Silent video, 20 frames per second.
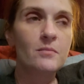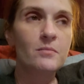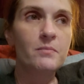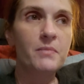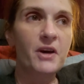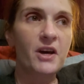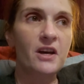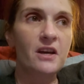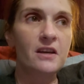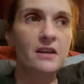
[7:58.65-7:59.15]

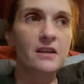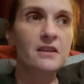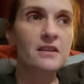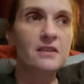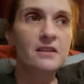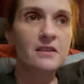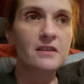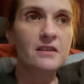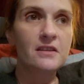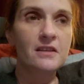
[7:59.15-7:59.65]
But
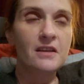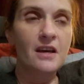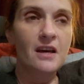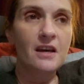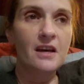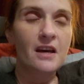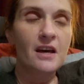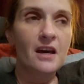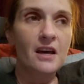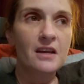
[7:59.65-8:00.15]

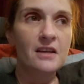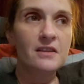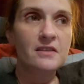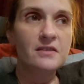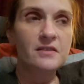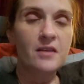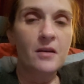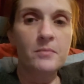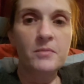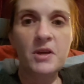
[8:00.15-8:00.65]

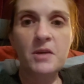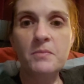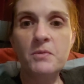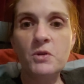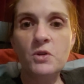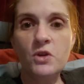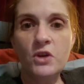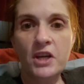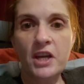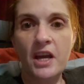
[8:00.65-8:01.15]
some
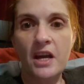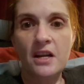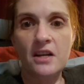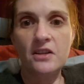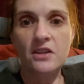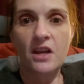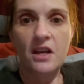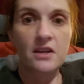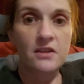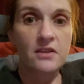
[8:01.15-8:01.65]
people look at
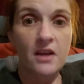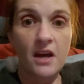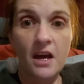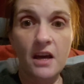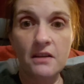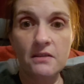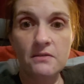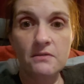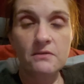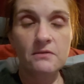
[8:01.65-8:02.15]
it like that.
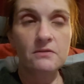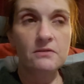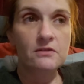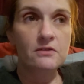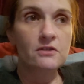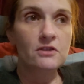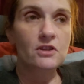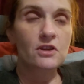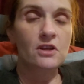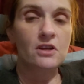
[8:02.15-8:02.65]

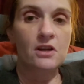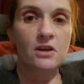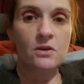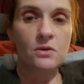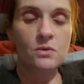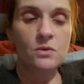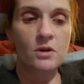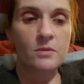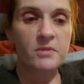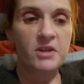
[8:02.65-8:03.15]
I